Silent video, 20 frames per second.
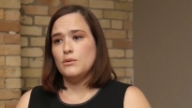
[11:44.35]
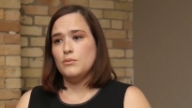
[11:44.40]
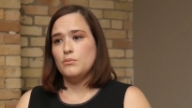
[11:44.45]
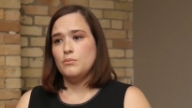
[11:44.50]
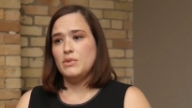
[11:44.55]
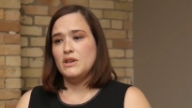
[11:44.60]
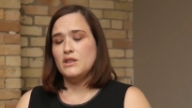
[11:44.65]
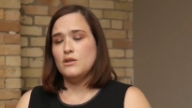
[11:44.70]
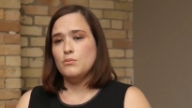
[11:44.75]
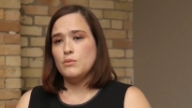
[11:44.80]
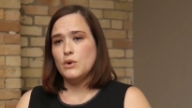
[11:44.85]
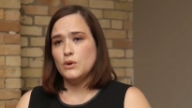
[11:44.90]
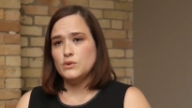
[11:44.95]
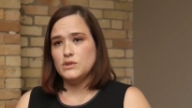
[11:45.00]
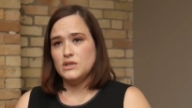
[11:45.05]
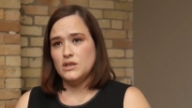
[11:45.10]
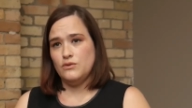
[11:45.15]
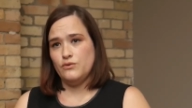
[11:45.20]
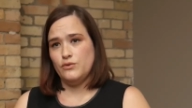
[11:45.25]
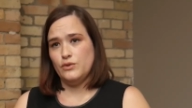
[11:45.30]
be the most
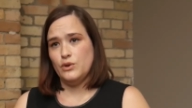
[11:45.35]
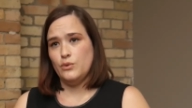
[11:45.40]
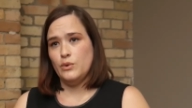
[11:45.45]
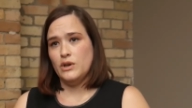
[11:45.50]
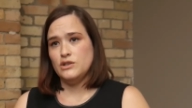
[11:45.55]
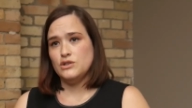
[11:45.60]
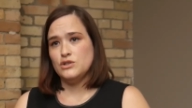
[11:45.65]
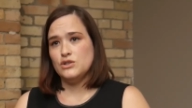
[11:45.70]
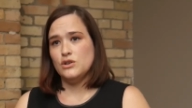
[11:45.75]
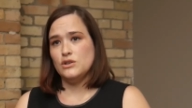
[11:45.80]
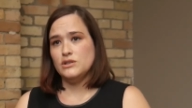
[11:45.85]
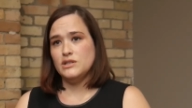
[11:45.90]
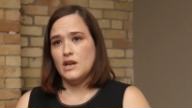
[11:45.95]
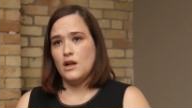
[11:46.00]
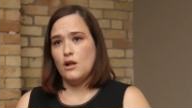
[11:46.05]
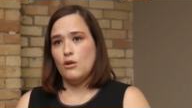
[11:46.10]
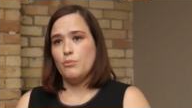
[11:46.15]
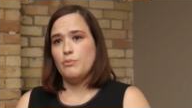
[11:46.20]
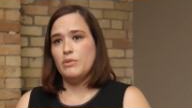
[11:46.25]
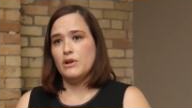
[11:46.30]
influential to
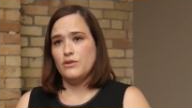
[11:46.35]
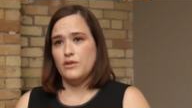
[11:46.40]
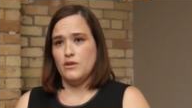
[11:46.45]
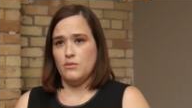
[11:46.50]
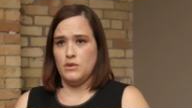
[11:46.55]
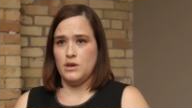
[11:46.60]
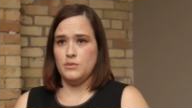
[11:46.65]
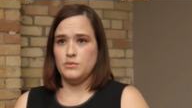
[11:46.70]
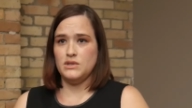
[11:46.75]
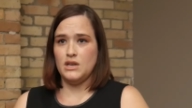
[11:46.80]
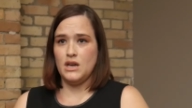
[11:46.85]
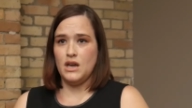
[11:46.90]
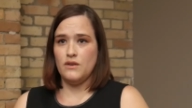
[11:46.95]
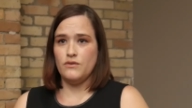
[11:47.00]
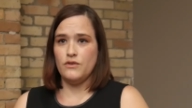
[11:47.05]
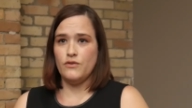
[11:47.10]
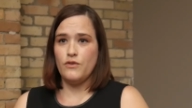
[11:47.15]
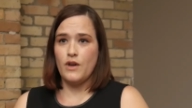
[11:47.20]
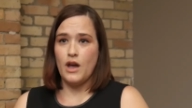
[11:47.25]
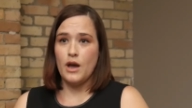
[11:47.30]
help build them up to have a
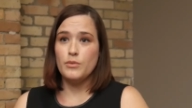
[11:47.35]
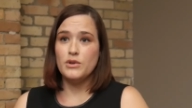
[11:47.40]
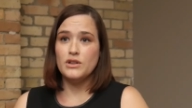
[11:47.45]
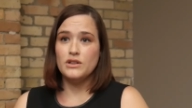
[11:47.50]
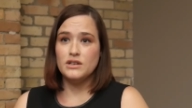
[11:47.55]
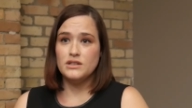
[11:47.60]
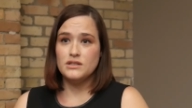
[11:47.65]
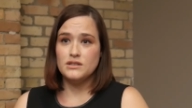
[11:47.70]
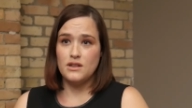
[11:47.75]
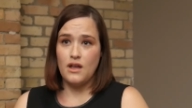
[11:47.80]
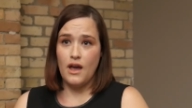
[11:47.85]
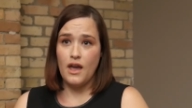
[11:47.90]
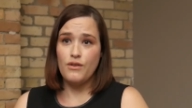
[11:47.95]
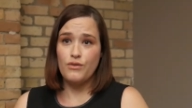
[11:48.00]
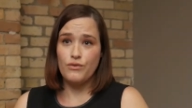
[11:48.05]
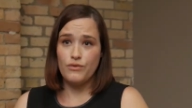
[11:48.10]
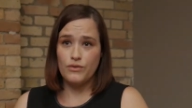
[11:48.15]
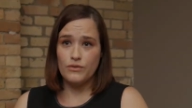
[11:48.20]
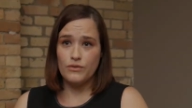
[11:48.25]
fabulous life.